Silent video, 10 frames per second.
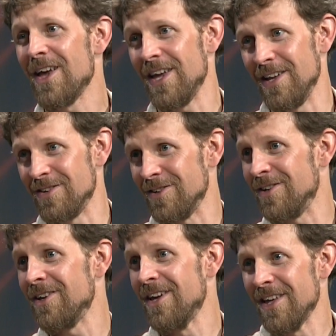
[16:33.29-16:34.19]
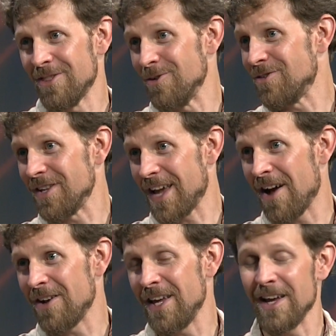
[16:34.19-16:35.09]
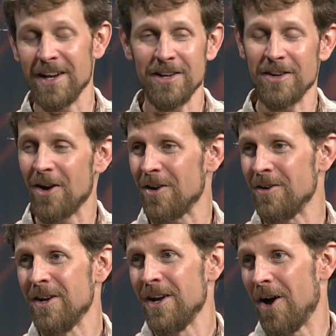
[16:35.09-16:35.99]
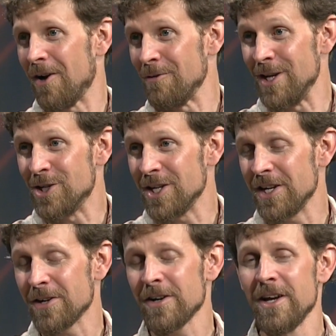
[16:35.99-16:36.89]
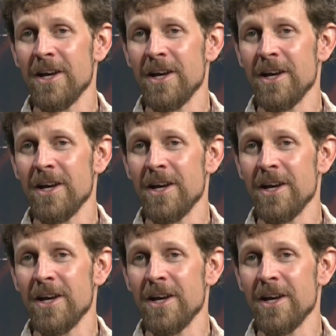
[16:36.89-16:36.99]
into Thurston County and into our region here.